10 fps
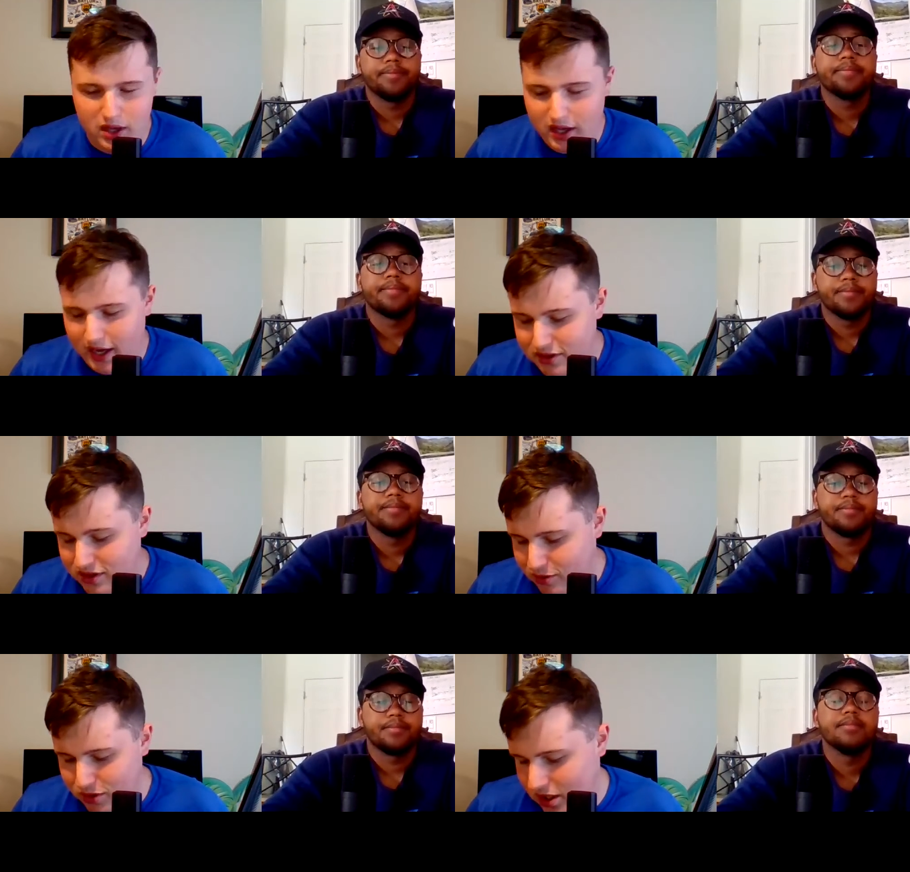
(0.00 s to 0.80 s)
Speaker 1: what I
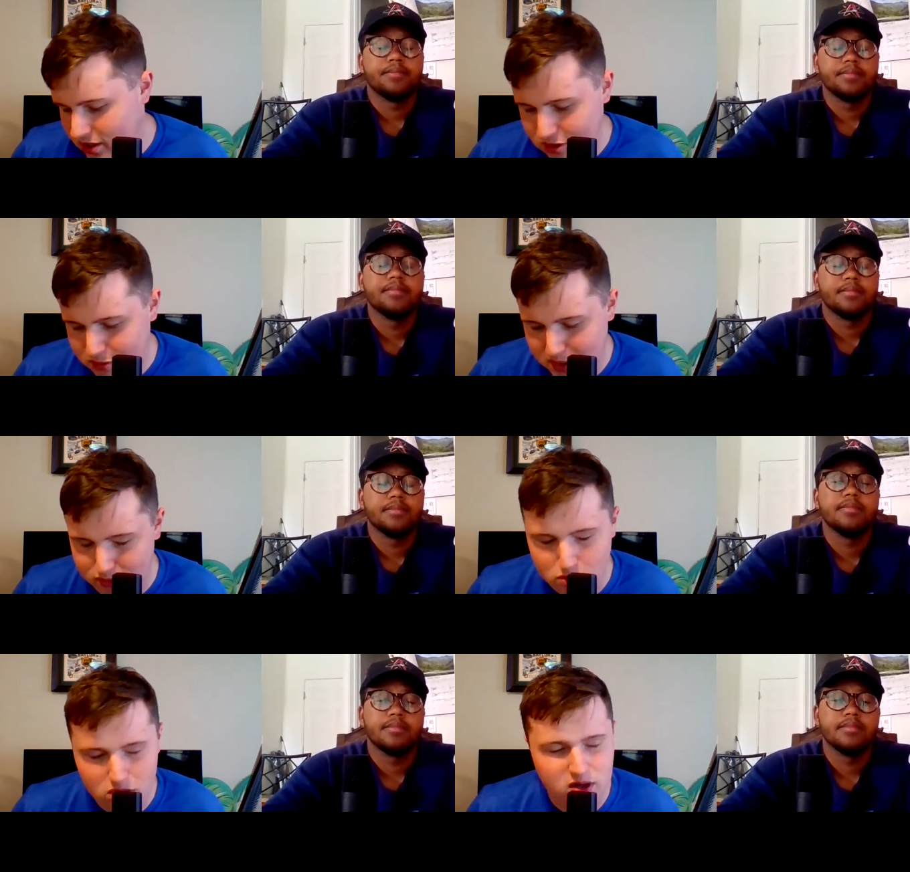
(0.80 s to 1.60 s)
think we're all
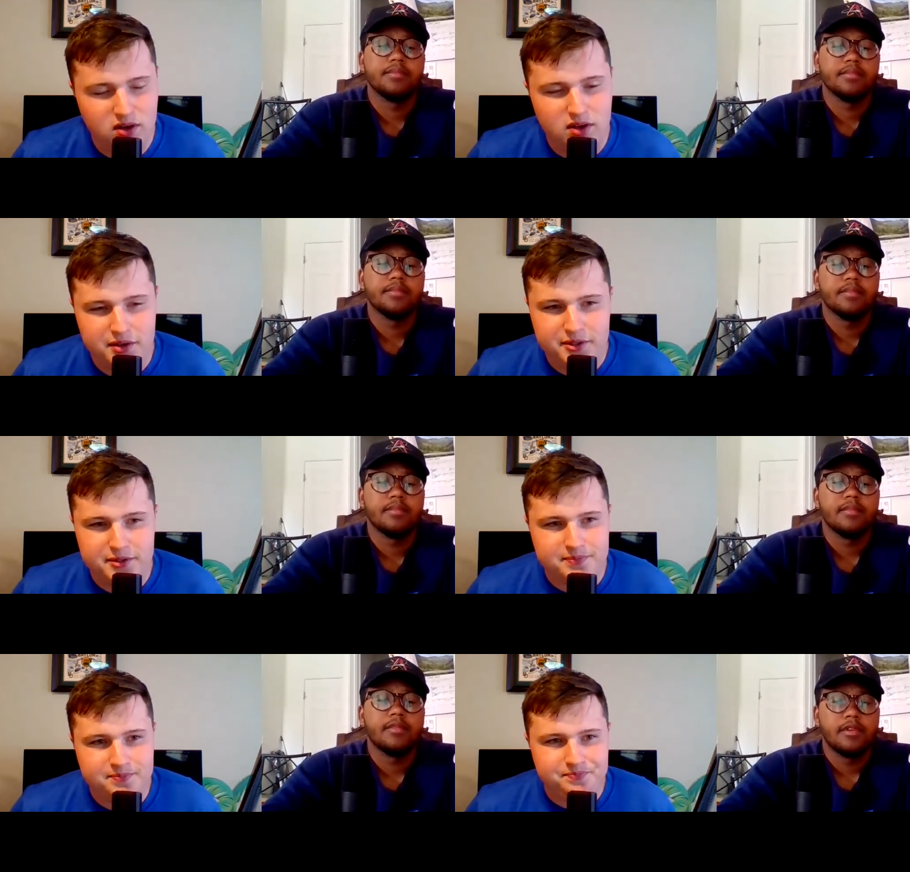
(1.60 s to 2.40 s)
hoping for.
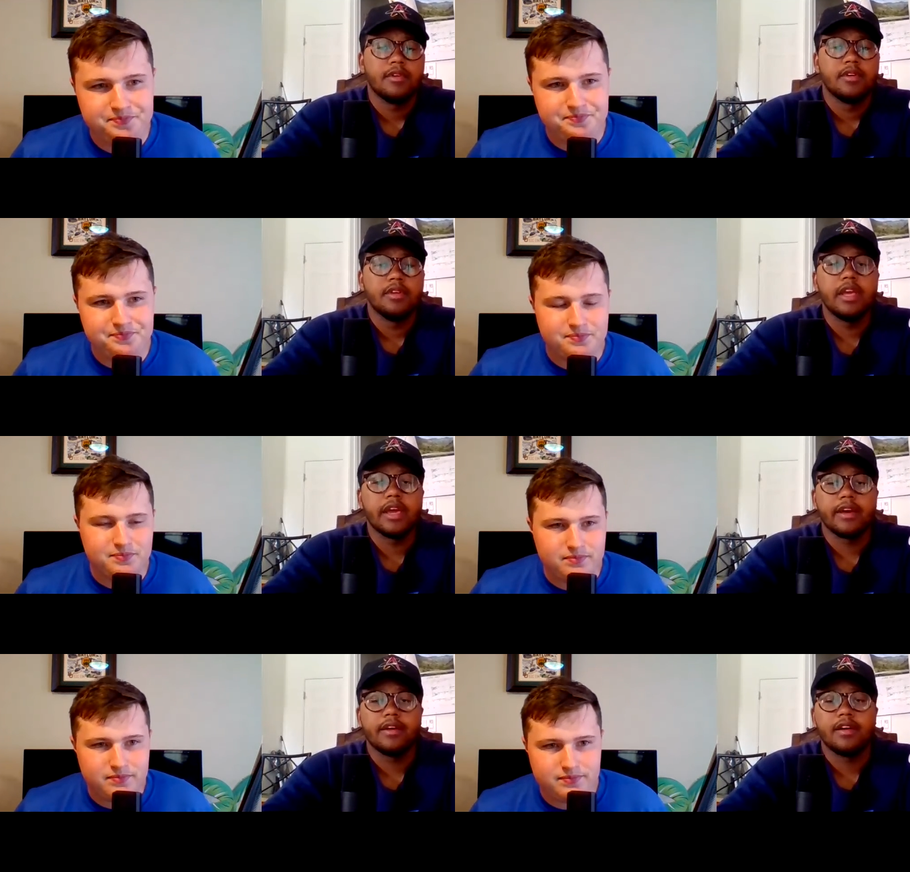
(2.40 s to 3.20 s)

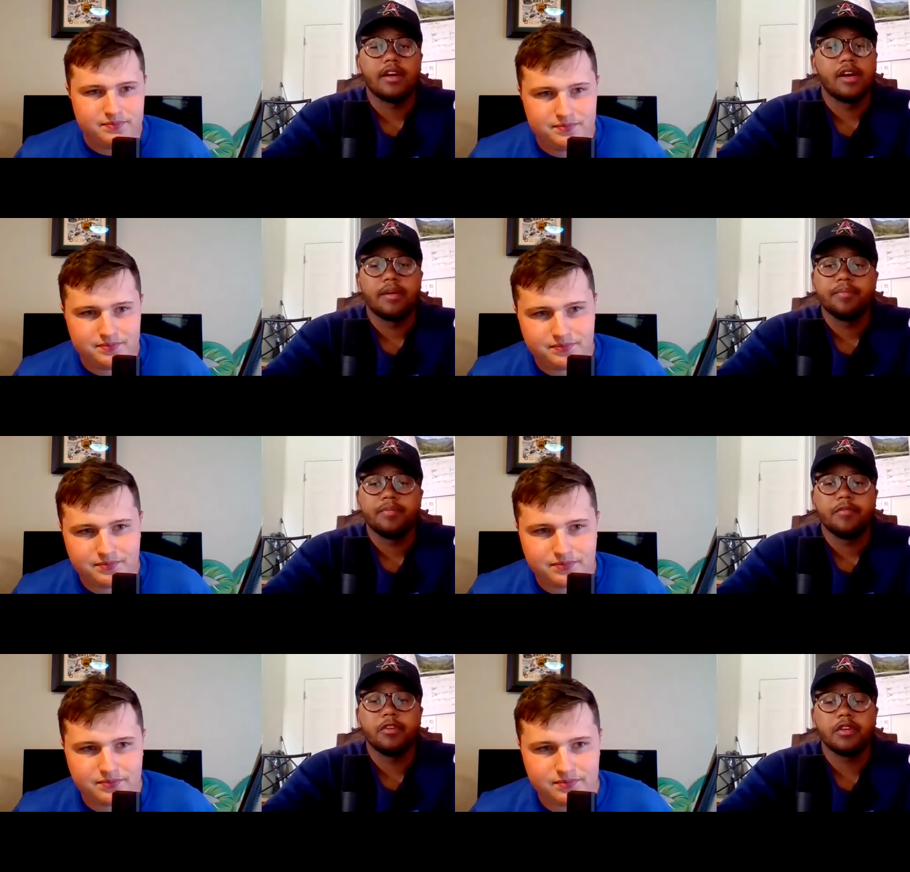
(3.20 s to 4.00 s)
Speaker 2: Yeah, um,
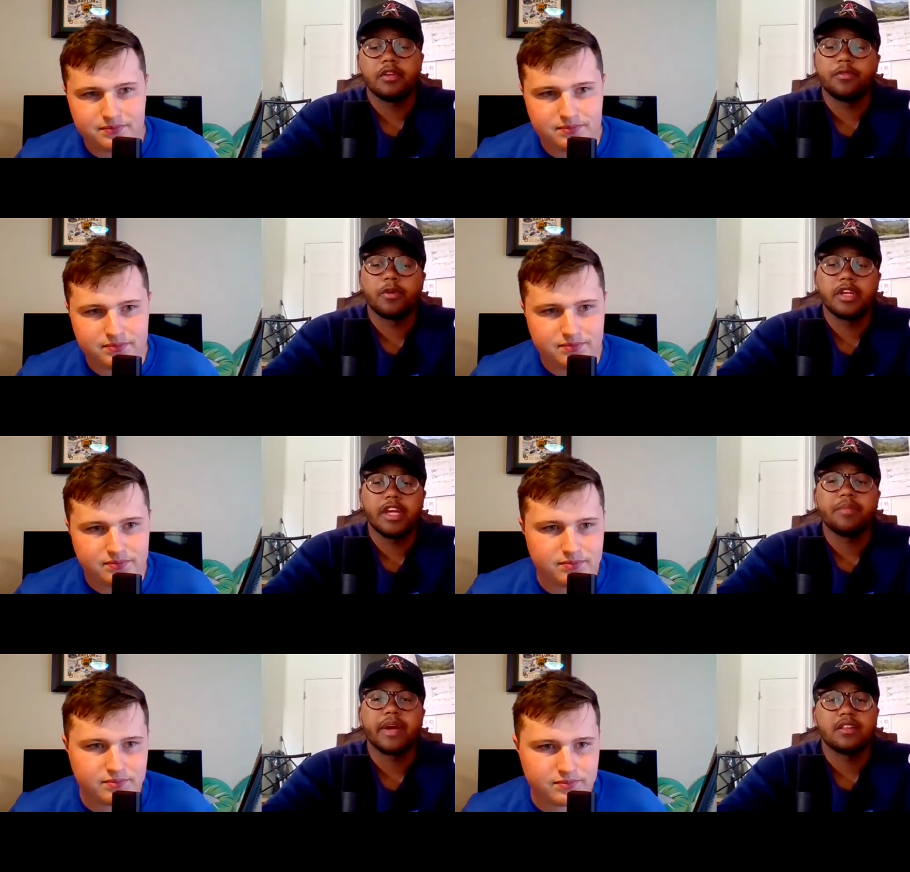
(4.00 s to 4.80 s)
really looking forward to
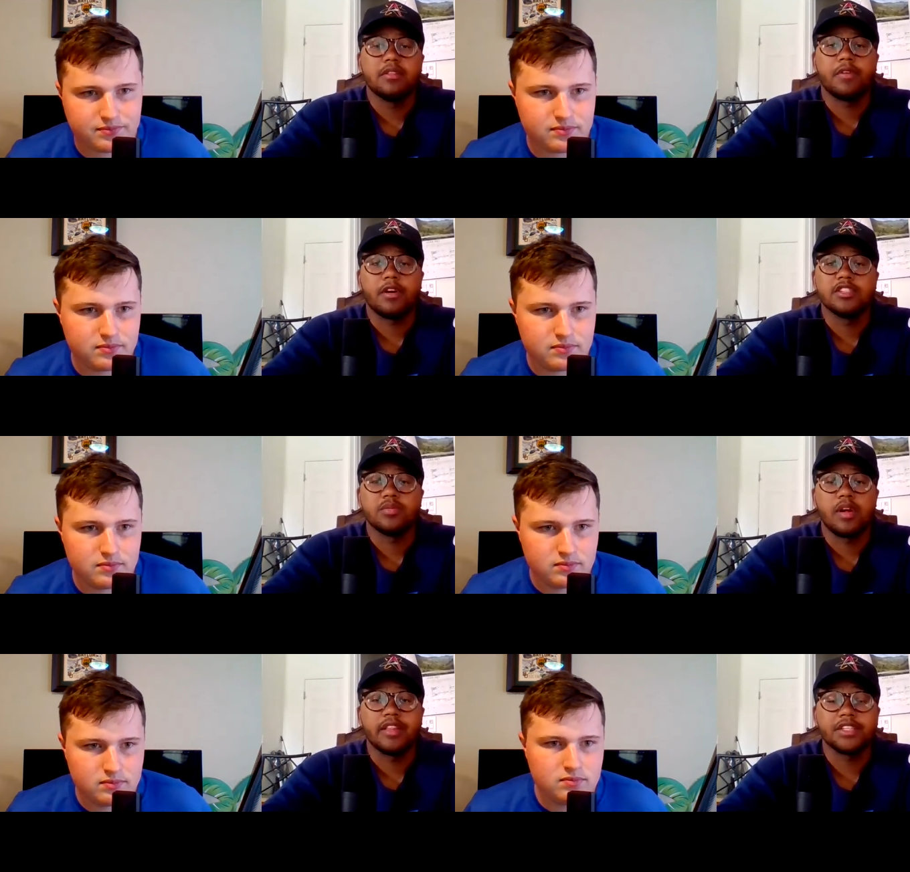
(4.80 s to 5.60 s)
getting back to the fall as
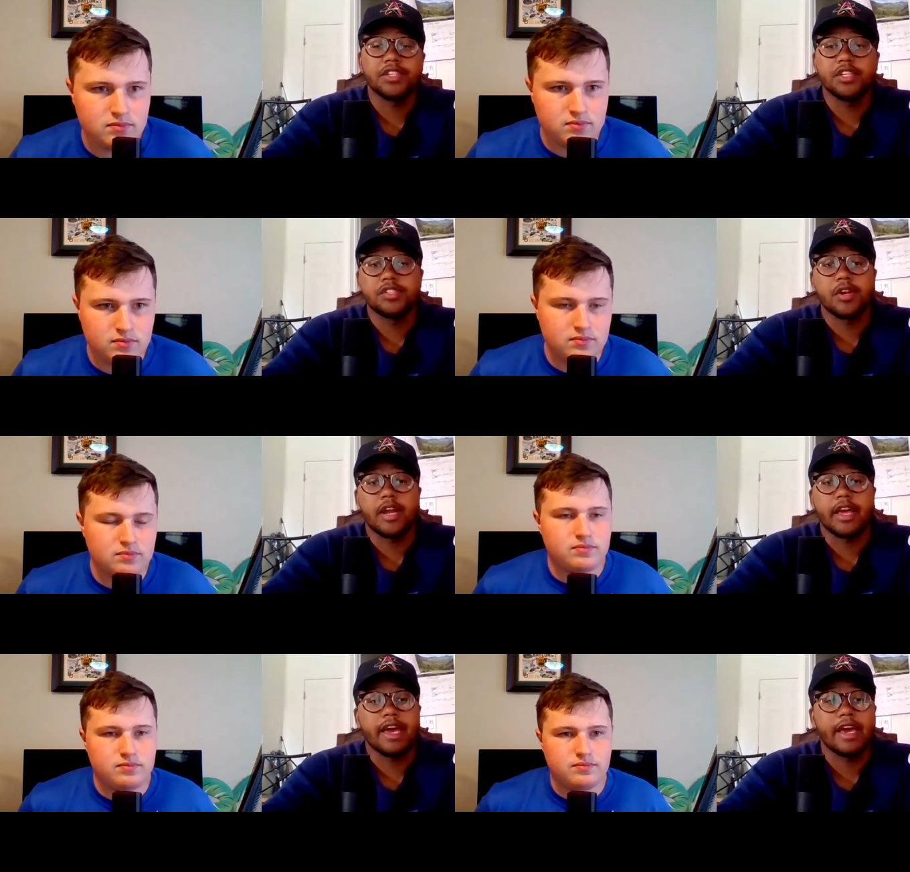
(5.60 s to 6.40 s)
well, and that's a concern
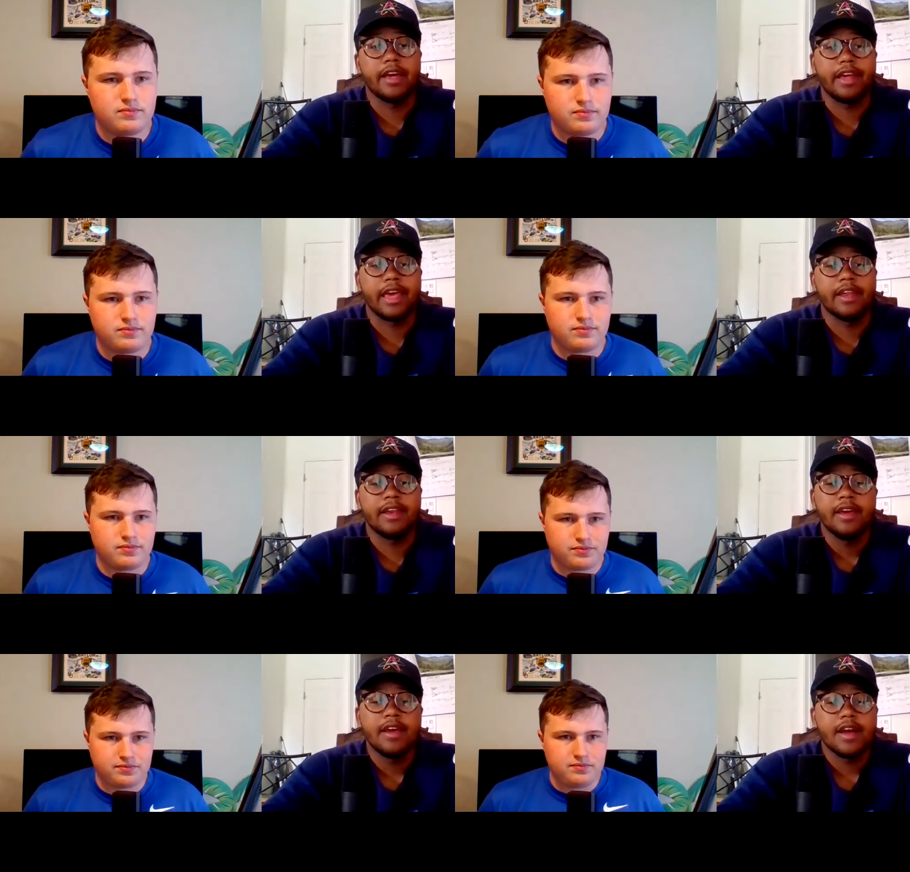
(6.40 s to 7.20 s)
I had,
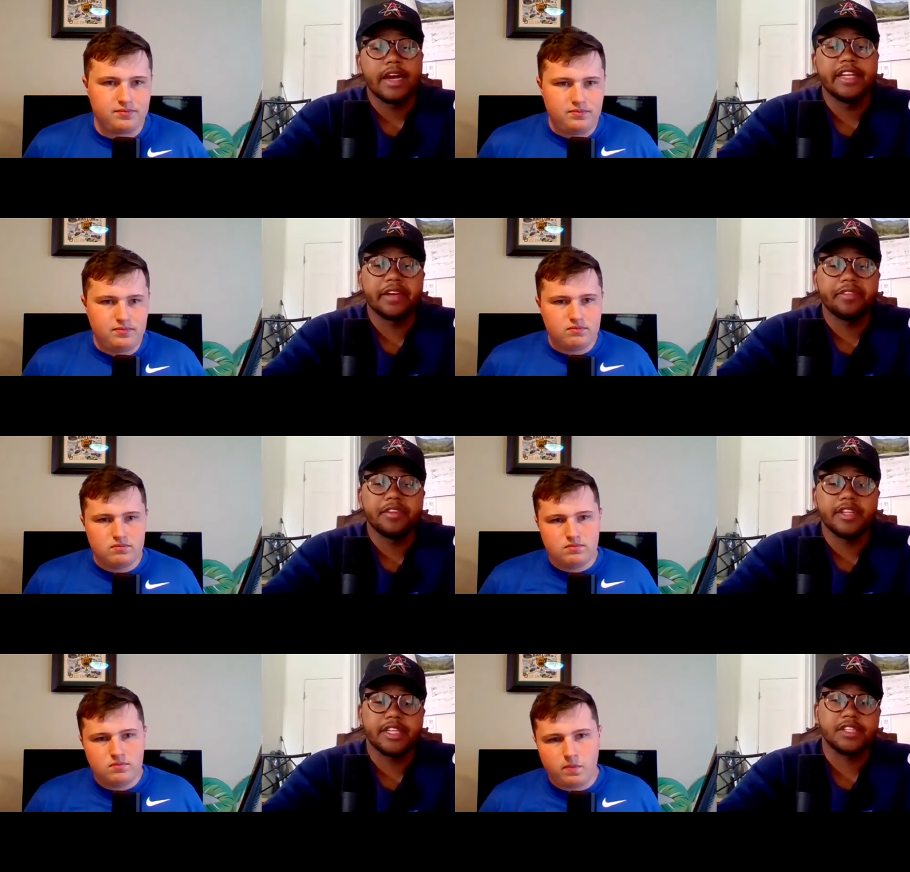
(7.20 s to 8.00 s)
and I
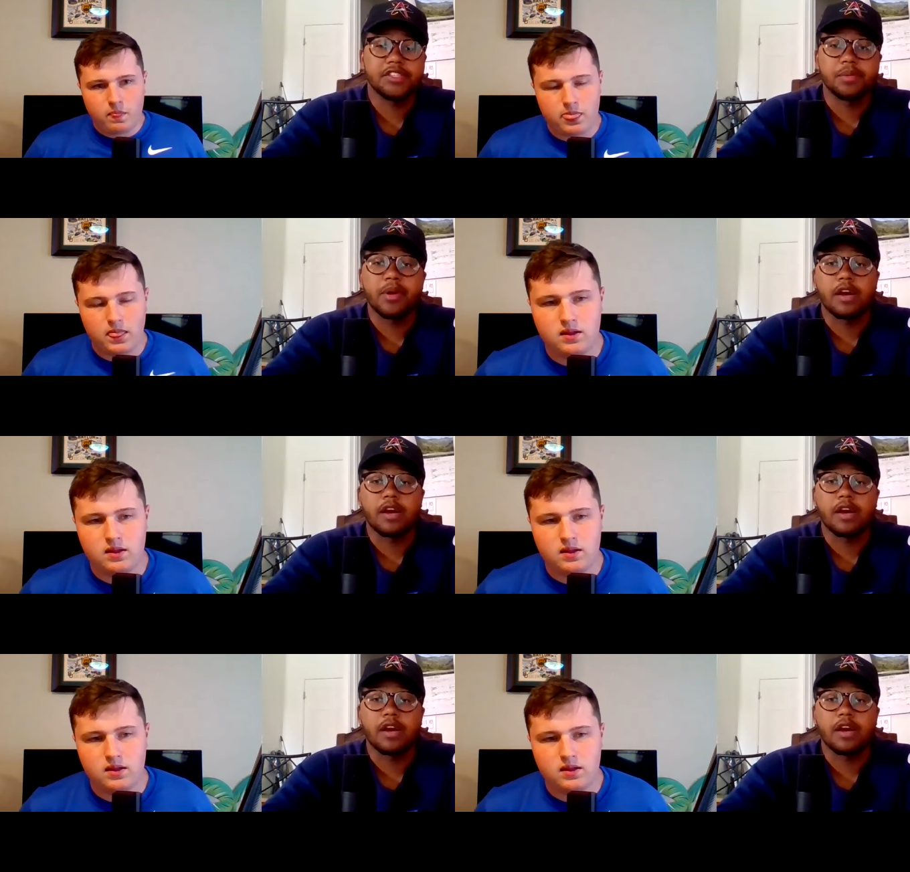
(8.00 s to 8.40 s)
definitely think that some